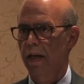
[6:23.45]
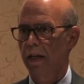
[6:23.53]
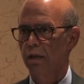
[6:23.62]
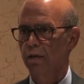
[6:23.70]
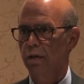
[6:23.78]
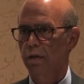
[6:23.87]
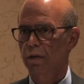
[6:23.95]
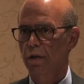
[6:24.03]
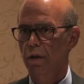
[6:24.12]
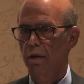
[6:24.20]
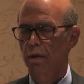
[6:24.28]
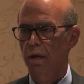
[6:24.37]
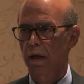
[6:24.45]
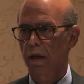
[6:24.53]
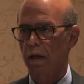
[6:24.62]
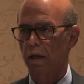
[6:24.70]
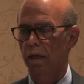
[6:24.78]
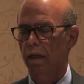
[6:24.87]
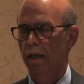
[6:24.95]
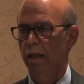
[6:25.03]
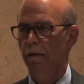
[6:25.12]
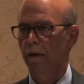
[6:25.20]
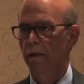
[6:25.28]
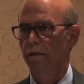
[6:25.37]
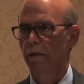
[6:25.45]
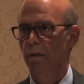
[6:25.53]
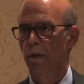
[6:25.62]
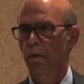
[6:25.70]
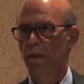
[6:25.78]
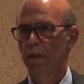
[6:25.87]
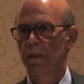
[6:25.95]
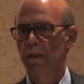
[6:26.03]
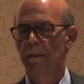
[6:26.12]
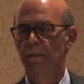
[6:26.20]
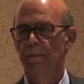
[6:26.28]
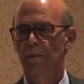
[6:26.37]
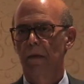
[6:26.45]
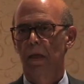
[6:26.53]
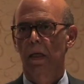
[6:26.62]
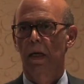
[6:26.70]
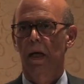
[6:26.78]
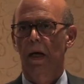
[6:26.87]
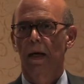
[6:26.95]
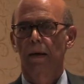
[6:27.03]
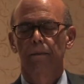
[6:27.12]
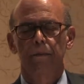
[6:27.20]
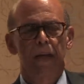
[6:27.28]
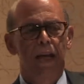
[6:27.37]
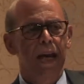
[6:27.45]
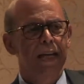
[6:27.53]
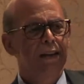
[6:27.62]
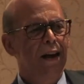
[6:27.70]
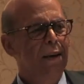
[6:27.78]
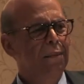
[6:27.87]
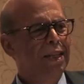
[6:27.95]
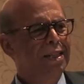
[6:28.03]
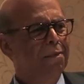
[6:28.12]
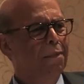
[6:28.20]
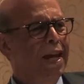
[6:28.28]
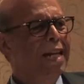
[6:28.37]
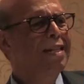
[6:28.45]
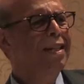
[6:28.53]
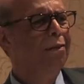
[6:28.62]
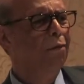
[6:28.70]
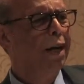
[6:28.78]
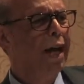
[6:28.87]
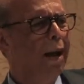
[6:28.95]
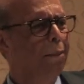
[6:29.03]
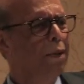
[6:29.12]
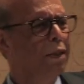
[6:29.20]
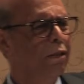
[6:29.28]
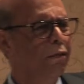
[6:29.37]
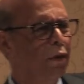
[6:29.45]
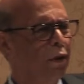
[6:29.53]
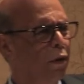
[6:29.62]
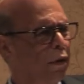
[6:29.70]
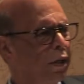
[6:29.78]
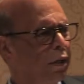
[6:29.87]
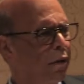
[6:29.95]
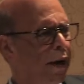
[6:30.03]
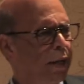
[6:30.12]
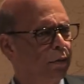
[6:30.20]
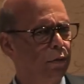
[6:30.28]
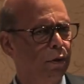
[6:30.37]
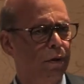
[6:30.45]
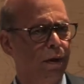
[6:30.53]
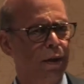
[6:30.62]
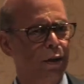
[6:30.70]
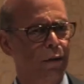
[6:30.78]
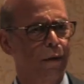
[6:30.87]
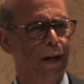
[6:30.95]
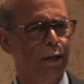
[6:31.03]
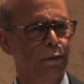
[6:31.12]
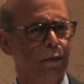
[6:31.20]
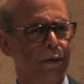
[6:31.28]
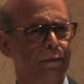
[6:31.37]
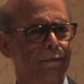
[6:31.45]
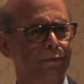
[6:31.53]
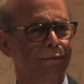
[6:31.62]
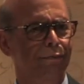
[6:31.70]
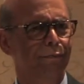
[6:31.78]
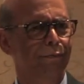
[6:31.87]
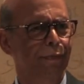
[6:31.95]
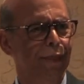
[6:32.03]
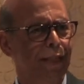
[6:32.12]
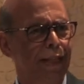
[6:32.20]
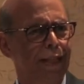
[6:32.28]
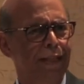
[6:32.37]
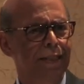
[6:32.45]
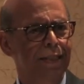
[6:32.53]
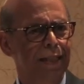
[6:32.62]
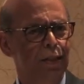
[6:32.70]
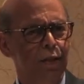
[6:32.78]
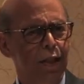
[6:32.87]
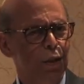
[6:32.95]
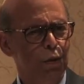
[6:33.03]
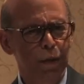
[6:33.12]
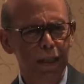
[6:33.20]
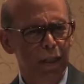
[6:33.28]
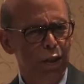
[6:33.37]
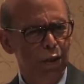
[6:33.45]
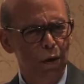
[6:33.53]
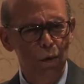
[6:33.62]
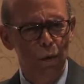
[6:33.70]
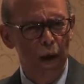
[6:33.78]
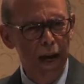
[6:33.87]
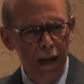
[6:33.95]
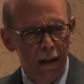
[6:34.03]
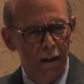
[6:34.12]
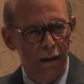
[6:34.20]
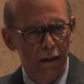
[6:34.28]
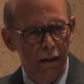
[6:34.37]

I'll introduce her uh, in, a, in, a, few moments. Um, you know, I'm, it's amazing what happens if you're going to graduate or undergraduate. These days, you get treated so well.